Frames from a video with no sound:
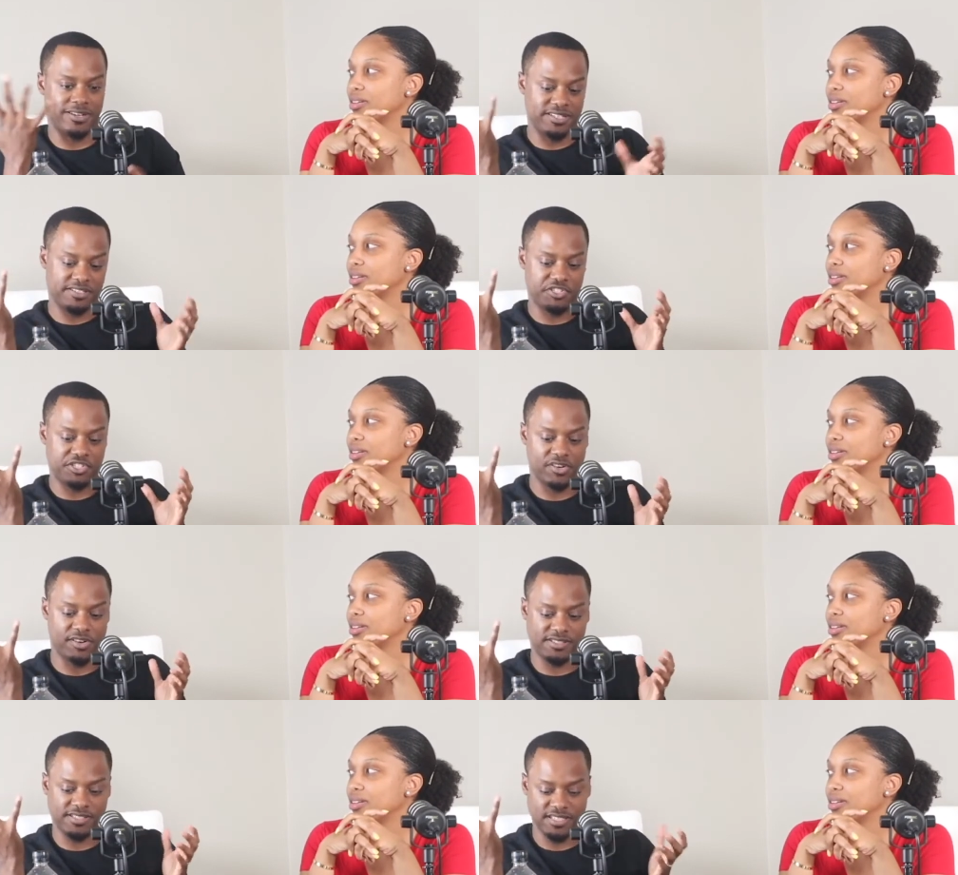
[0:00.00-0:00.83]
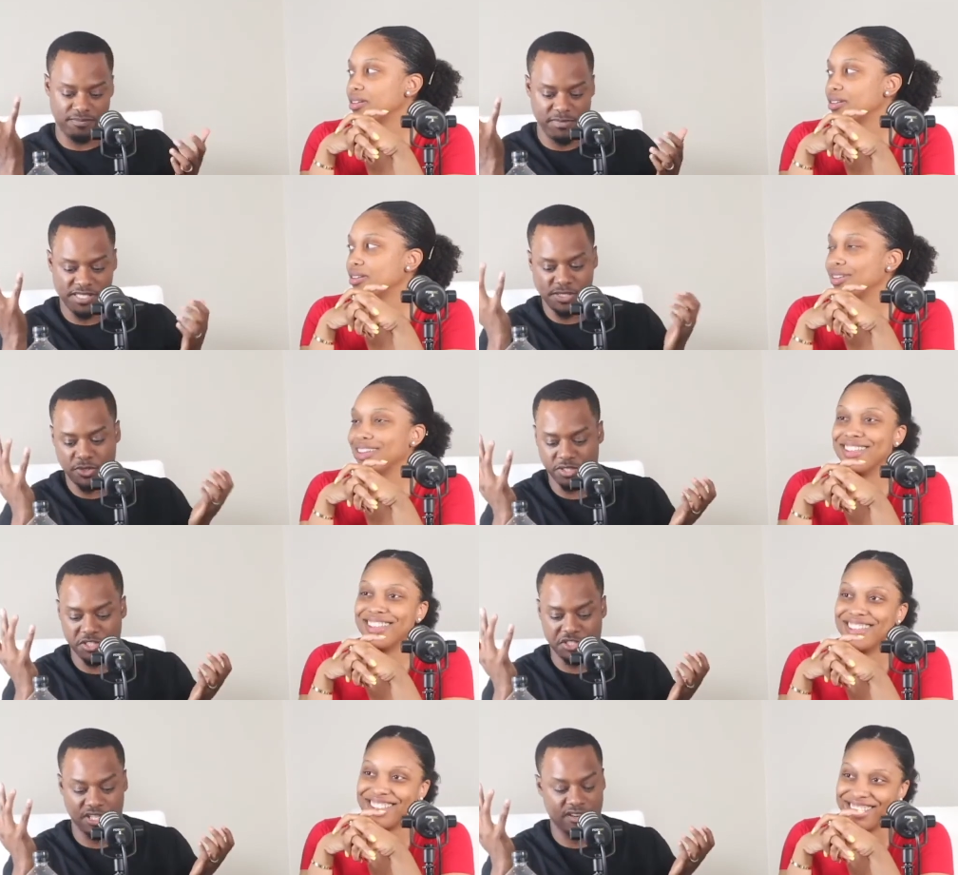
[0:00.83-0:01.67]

Speaker 1: insurance, this mystical insurance.